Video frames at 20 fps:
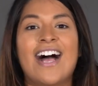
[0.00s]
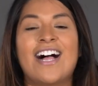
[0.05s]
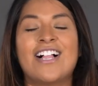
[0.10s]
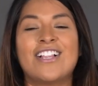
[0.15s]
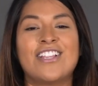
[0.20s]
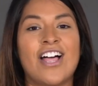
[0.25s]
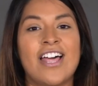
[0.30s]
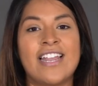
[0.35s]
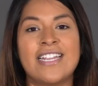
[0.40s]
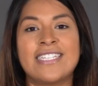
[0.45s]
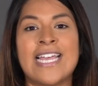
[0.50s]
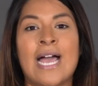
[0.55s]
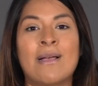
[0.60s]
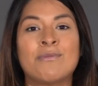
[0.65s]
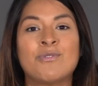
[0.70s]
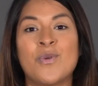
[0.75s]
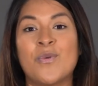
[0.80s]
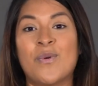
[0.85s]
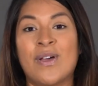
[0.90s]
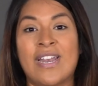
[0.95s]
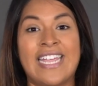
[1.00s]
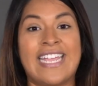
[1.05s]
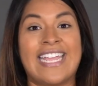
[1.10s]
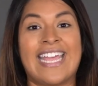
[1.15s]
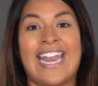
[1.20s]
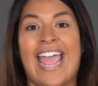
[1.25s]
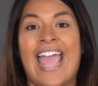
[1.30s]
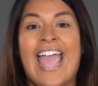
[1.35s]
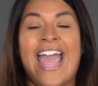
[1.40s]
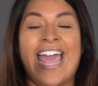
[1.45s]
A lot of times we want to
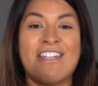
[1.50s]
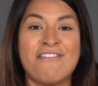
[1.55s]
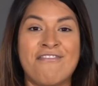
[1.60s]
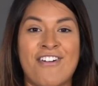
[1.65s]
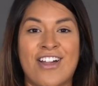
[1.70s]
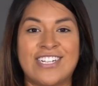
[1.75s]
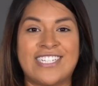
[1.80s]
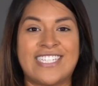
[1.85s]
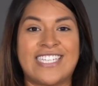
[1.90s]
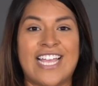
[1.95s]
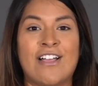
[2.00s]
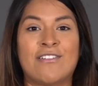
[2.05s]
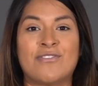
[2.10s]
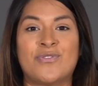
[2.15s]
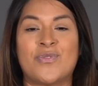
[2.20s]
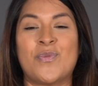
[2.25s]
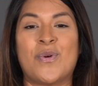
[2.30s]
get ahead of ourselves.